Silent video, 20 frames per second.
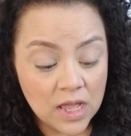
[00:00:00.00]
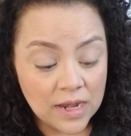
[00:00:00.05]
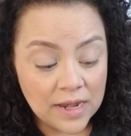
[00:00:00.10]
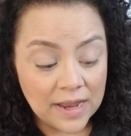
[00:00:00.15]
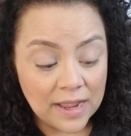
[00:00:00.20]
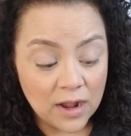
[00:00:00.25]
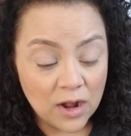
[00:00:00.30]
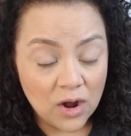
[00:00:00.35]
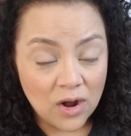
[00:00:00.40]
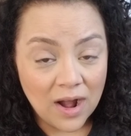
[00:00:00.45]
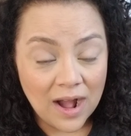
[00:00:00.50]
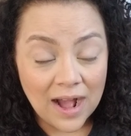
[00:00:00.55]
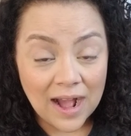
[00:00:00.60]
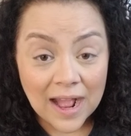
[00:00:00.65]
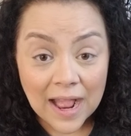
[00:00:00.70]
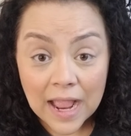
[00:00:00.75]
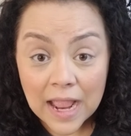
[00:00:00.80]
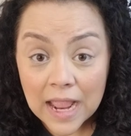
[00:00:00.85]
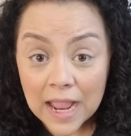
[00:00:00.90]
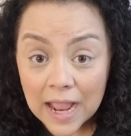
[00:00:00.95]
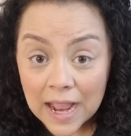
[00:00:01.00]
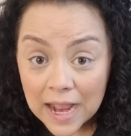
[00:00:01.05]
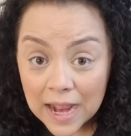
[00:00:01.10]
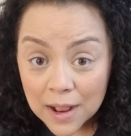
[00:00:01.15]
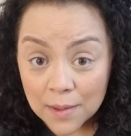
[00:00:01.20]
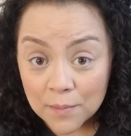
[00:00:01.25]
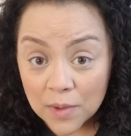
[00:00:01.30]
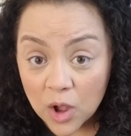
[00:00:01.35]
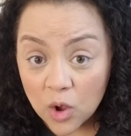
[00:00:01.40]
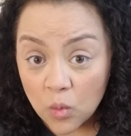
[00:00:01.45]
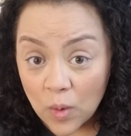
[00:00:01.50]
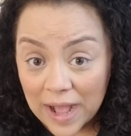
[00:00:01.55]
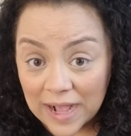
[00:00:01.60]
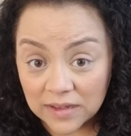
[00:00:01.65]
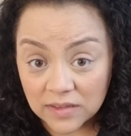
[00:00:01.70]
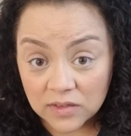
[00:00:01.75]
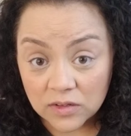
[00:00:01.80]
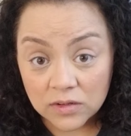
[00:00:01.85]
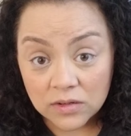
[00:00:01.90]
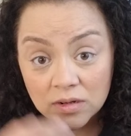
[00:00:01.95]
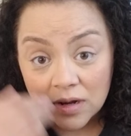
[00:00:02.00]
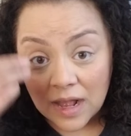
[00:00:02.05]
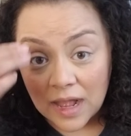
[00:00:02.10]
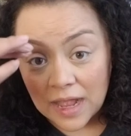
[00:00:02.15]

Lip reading: Now, I am a waxer.